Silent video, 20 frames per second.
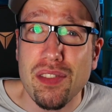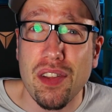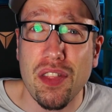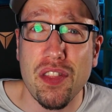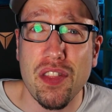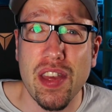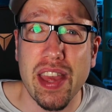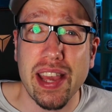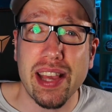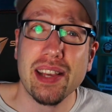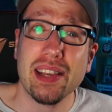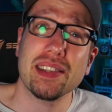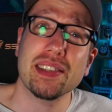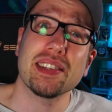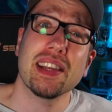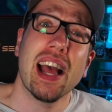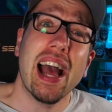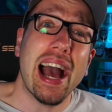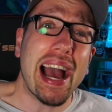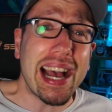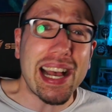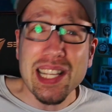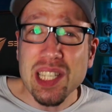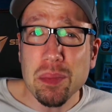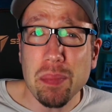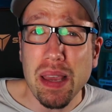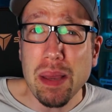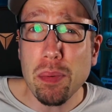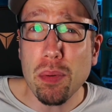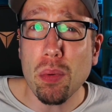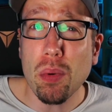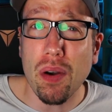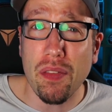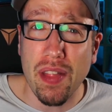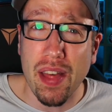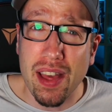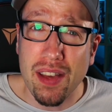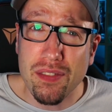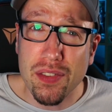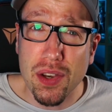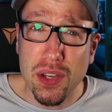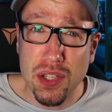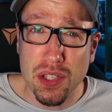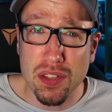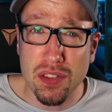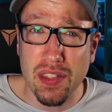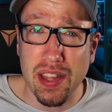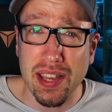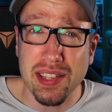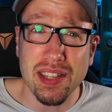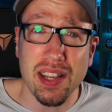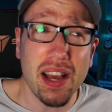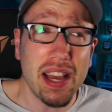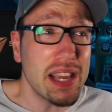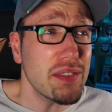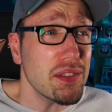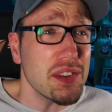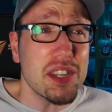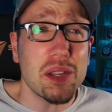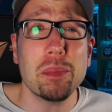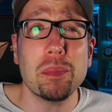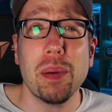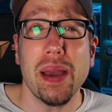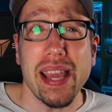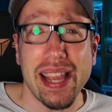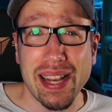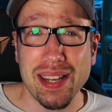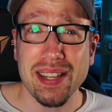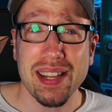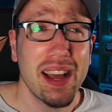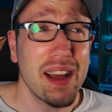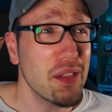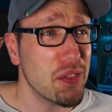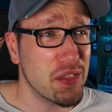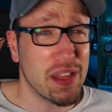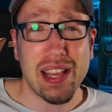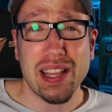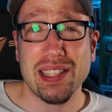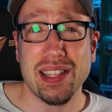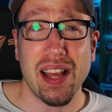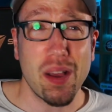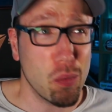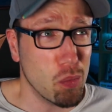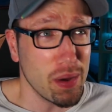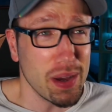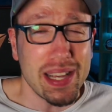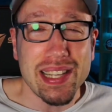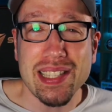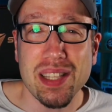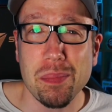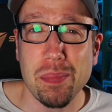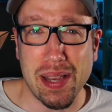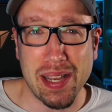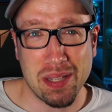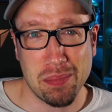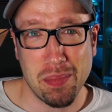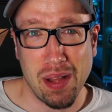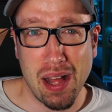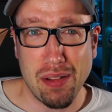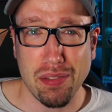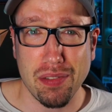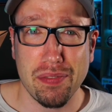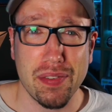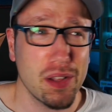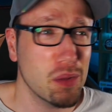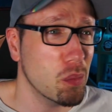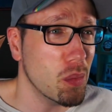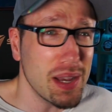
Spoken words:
things, ask people what their versions of things are, even debate things like, what is the best Marvel film?